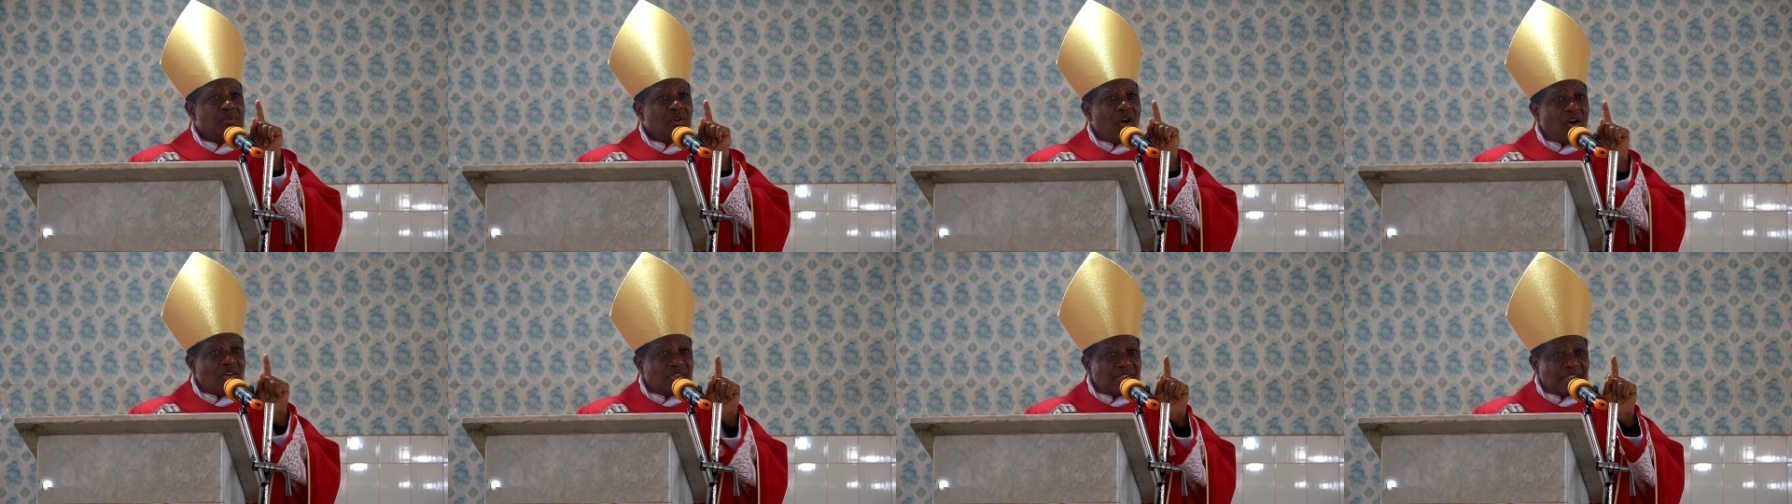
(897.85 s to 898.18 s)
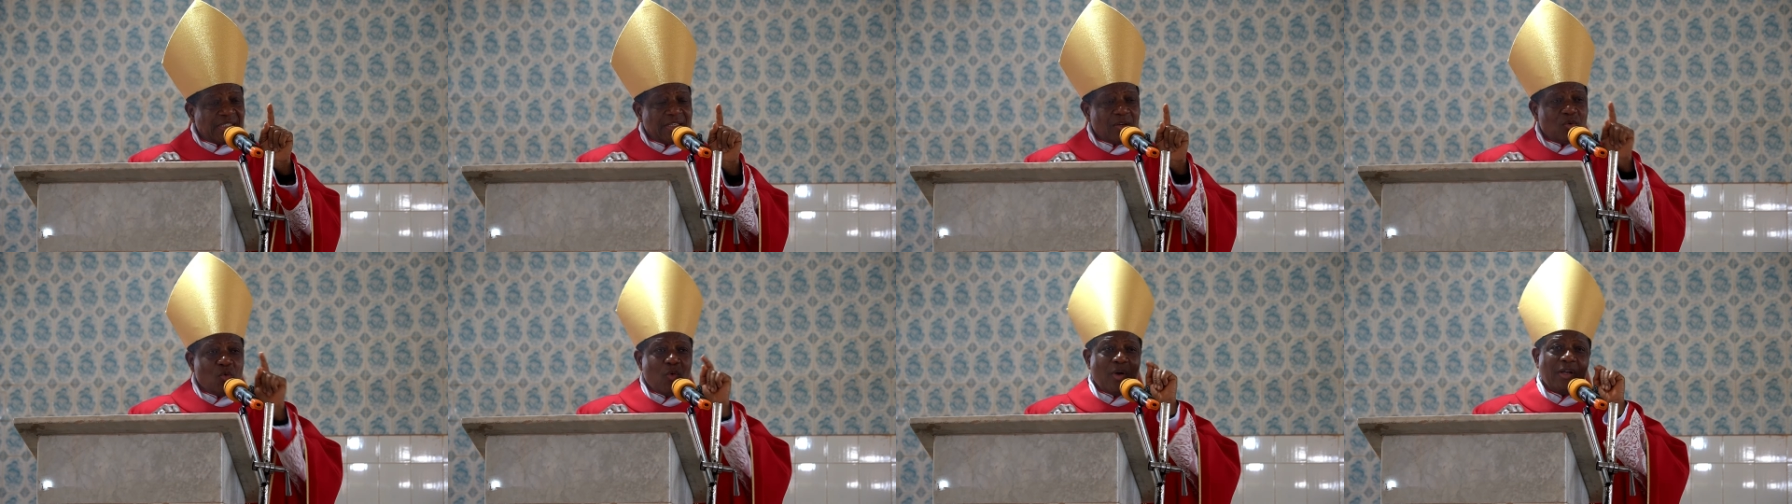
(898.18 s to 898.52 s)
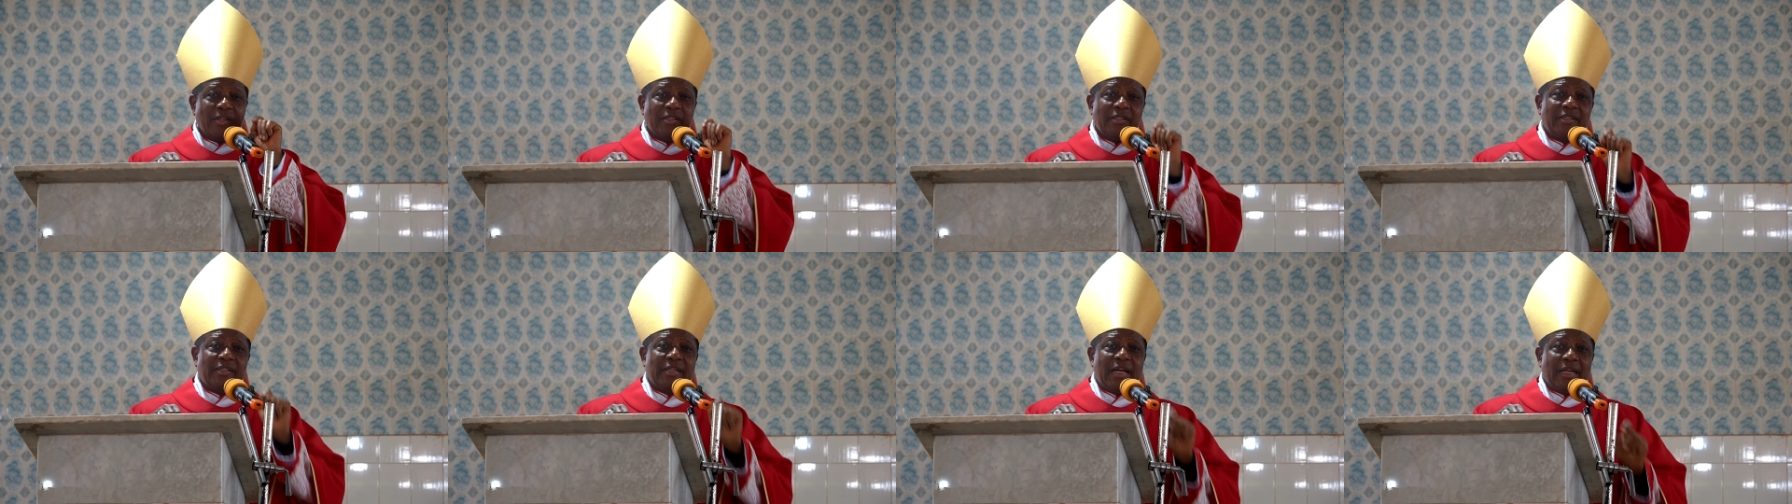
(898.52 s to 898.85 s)

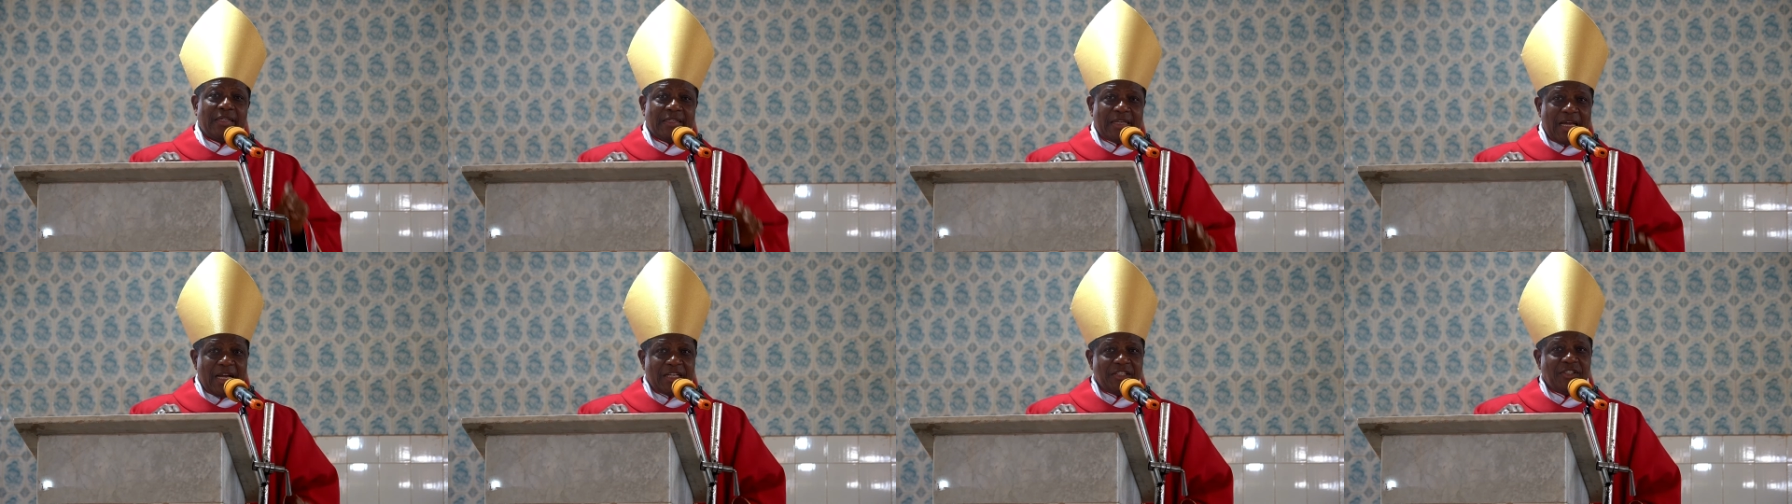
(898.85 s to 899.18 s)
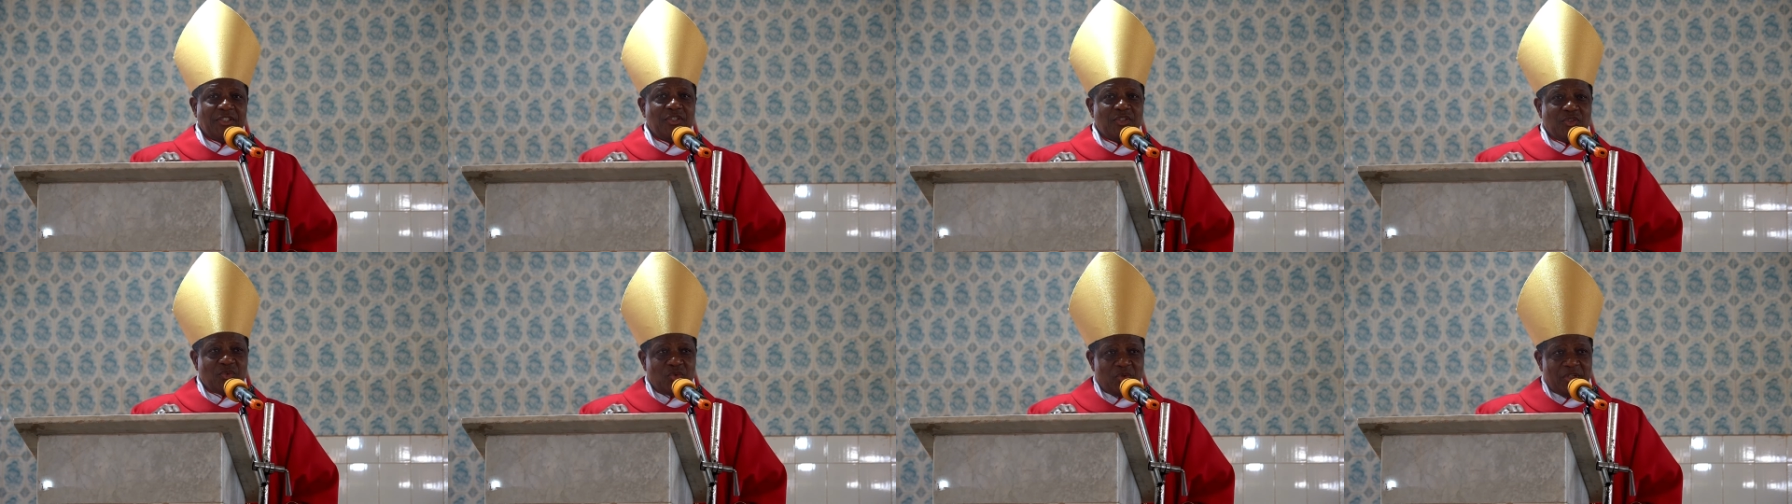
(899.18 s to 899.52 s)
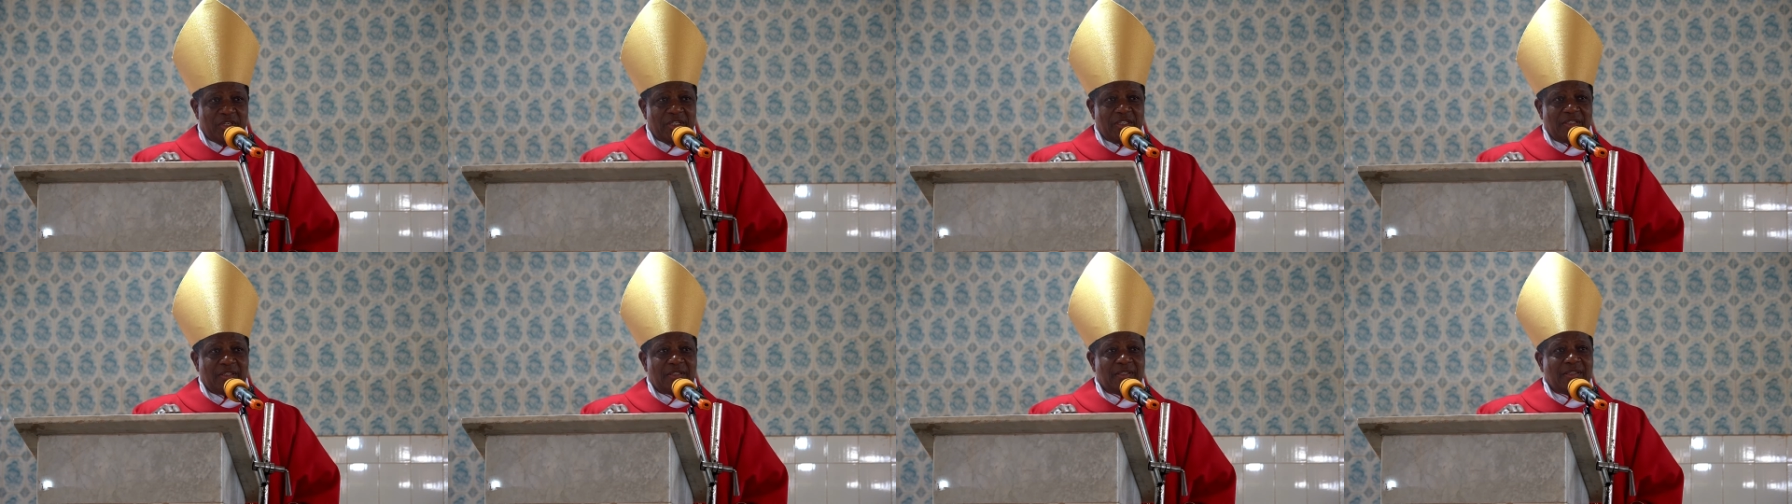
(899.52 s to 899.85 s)
consequence attached to
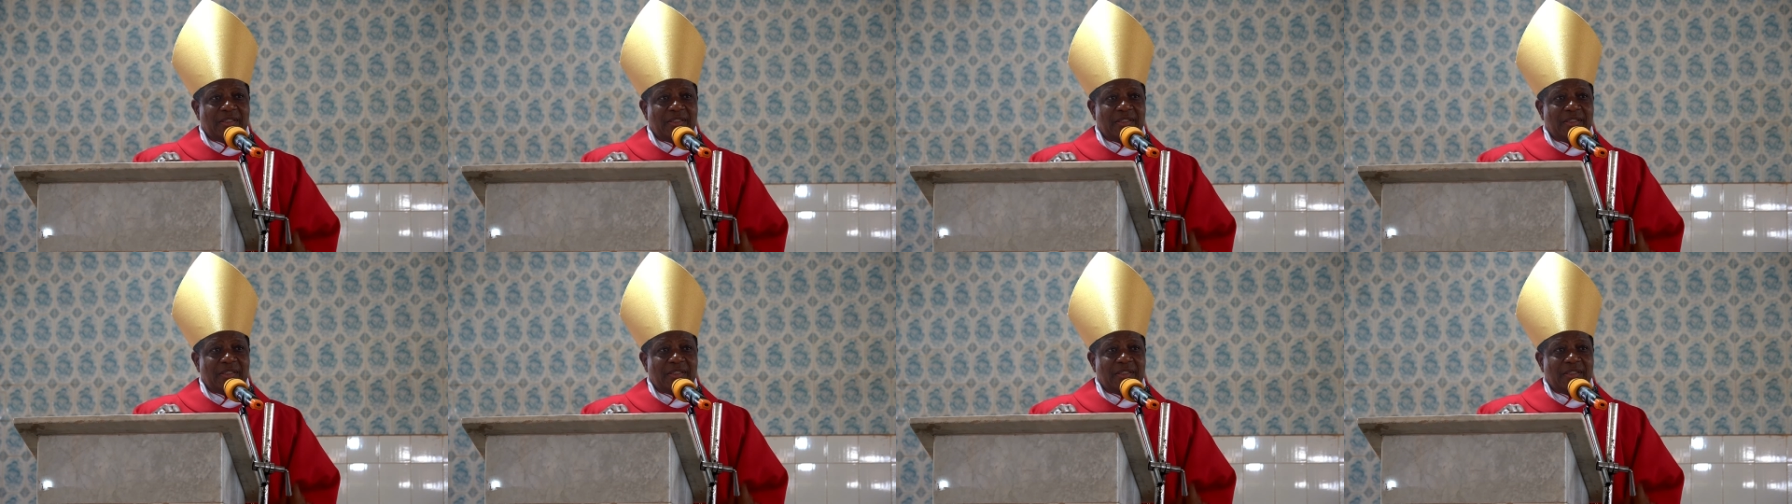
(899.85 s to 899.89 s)
it.